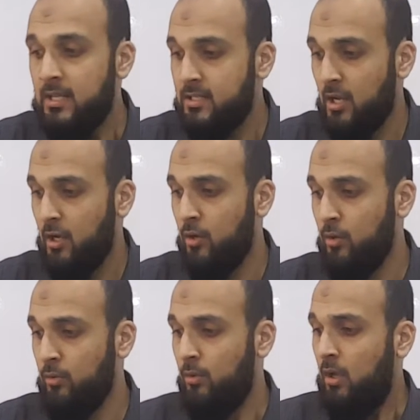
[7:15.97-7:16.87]

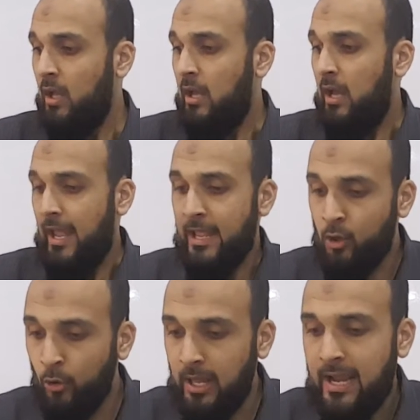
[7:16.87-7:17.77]
So a
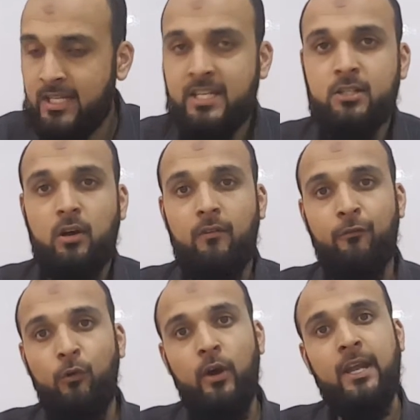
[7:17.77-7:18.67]
good idea to
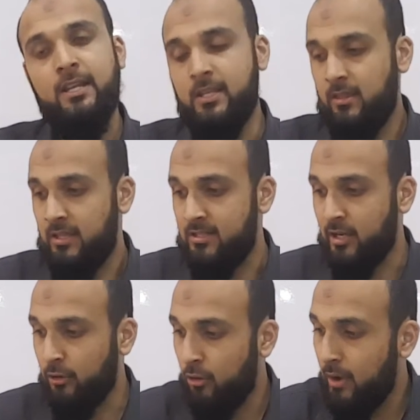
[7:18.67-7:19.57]
avoid the
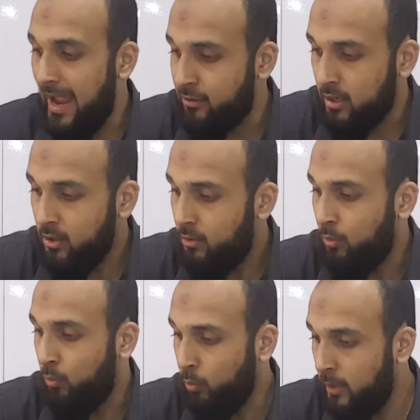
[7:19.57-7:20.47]
0
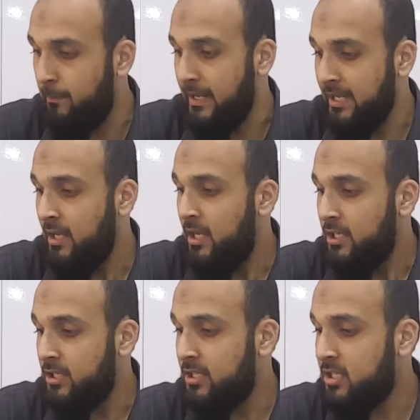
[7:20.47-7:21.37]
error would be
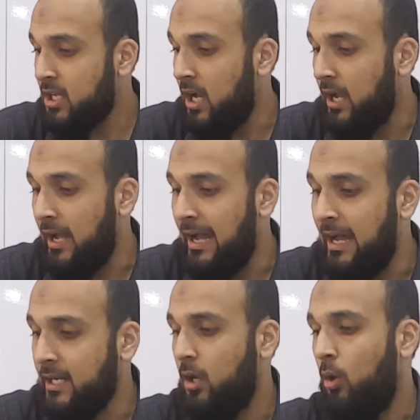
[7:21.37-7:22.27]
to start
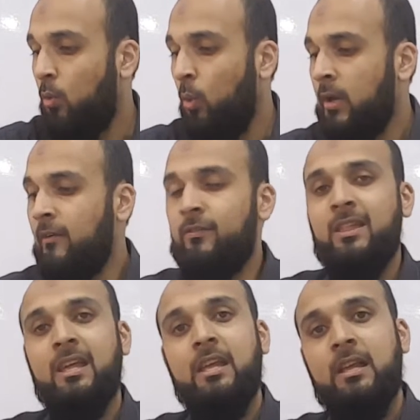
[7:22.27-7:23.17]
at one of
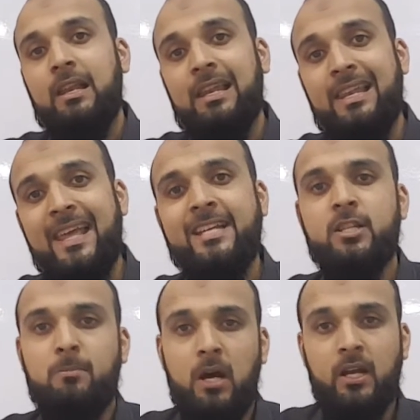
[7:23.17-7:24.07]
the
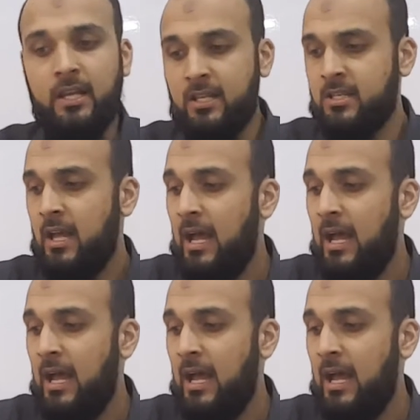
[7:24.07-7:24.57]
later markings